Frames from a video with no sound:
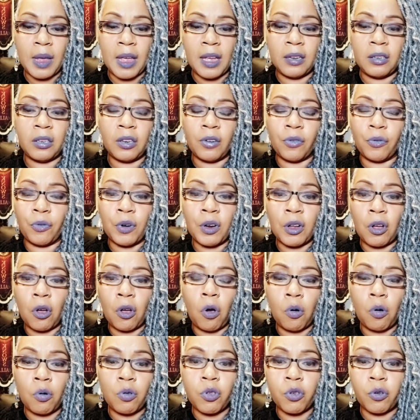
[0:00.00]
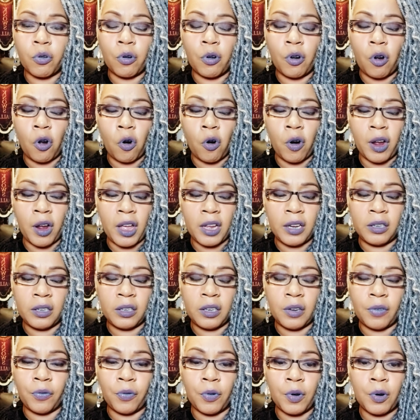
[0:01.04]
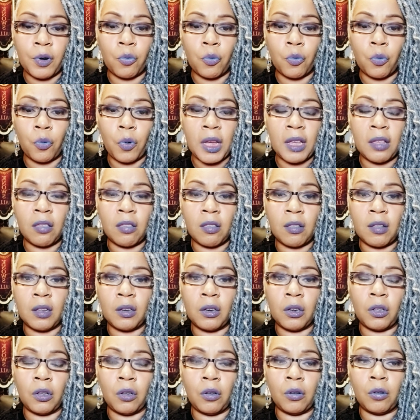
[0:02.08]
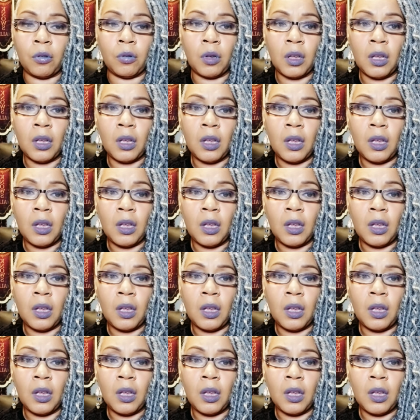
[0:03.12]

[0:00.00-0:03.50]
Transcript: a different culture or a different race than you.